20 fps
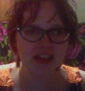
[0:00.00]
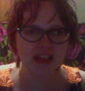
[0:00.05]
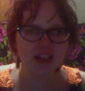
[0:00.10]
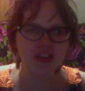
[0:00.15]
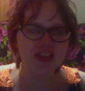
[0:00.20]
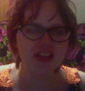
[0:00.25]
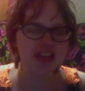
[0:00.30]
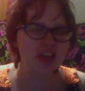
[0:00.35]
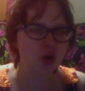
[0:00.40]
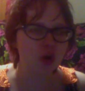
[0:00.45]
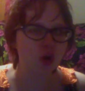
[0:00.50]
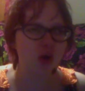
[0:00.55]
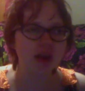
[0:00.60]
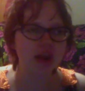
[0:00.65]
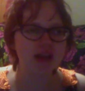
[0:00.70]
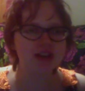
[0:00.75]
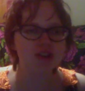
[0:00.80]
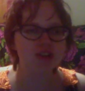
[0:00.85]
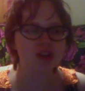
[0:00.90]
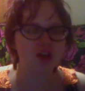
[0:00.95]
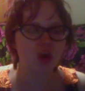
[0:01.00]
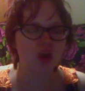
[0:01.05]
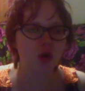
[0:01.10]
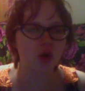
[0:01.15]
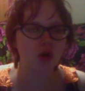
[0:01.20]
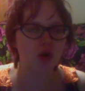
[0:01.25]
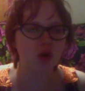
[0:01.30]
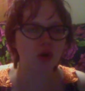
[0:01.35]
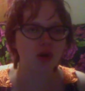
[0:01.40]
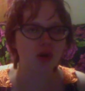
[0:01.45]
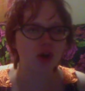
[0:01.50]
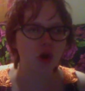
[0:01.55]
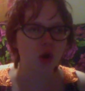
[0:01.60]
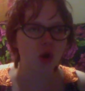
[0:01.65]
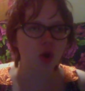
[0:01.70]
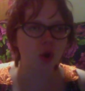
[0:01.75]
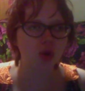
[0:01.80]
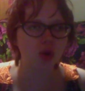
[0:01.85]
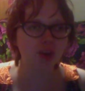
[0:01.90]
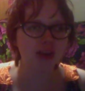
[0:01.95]
the in her
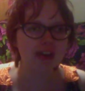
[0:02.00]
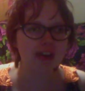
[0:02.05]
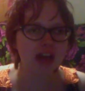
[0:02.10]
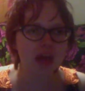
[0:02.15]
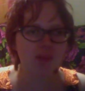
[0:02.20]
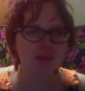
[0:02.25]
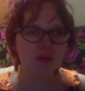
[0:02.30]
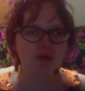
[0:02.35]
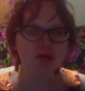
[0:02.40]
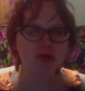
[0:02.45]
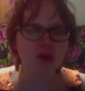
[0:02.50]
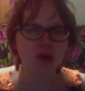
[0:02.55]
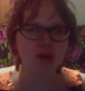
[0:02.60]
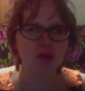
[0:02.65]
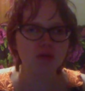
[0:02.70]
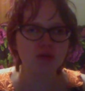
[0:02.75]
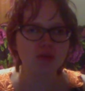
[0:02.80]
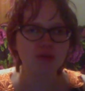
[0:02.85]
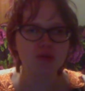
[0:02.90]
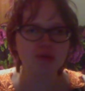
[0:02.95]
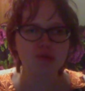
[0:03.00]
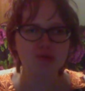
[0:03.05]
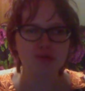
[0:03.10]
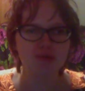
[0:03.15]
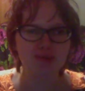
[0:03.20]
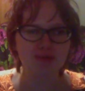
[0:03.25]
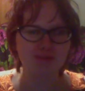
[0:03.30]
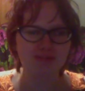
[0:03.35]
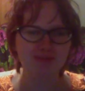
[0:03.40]
early episodes